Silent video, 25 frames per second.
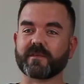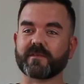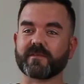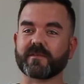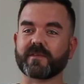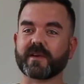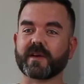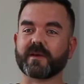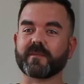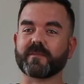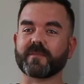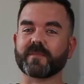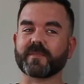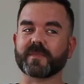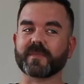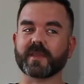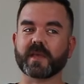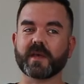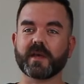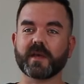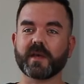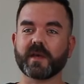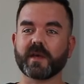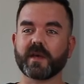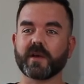have um,
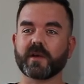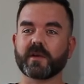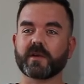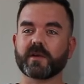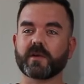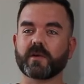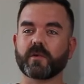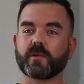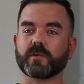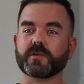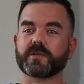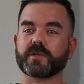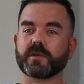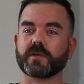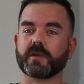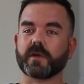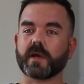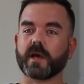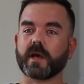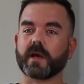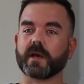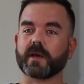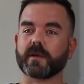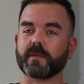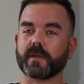called you
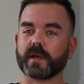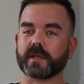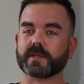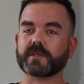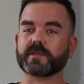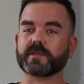uh, a